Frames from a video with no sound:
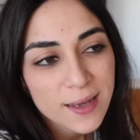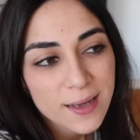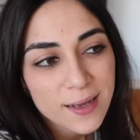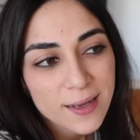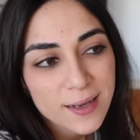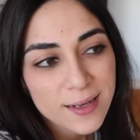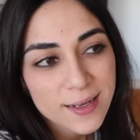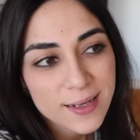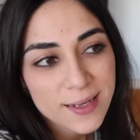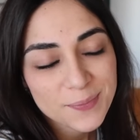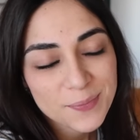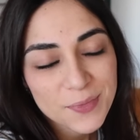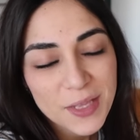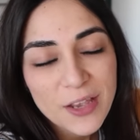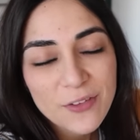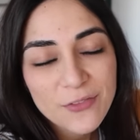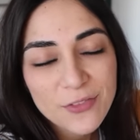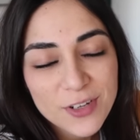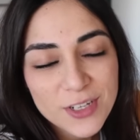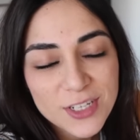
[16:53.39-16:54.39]
Um,
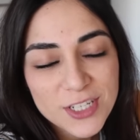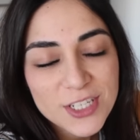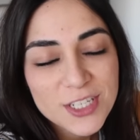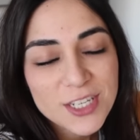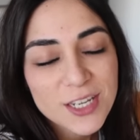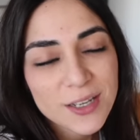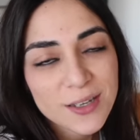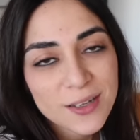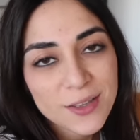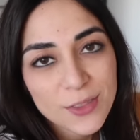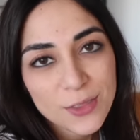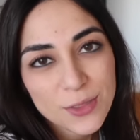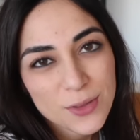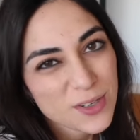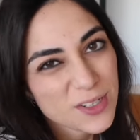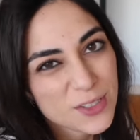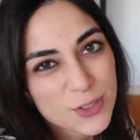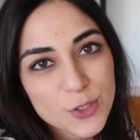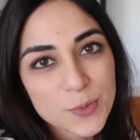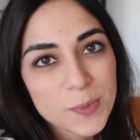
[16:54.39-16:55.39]
I finished
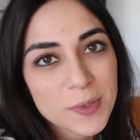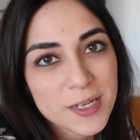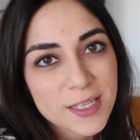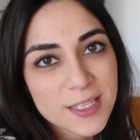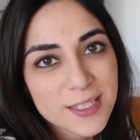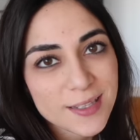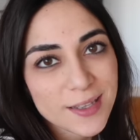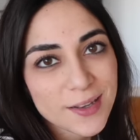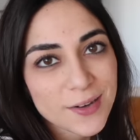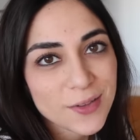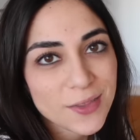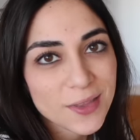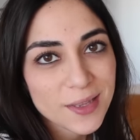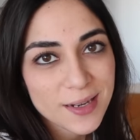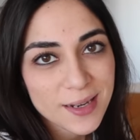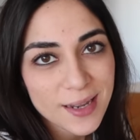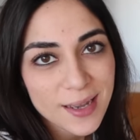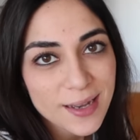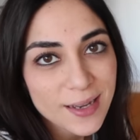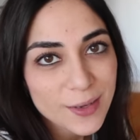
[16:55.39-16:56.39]
32 minutes later
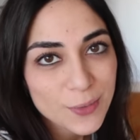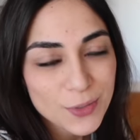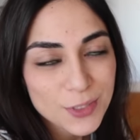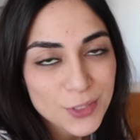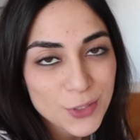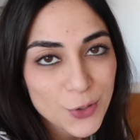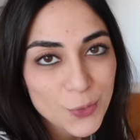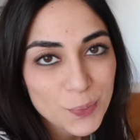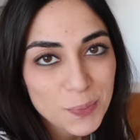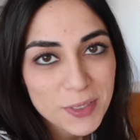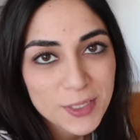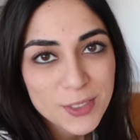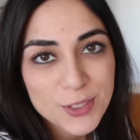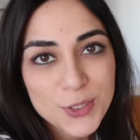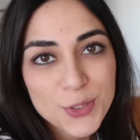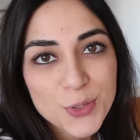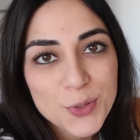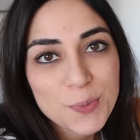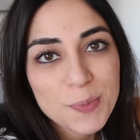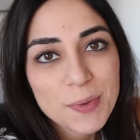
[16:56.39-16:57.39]
than I was hoping
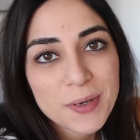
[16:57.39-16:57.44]
to,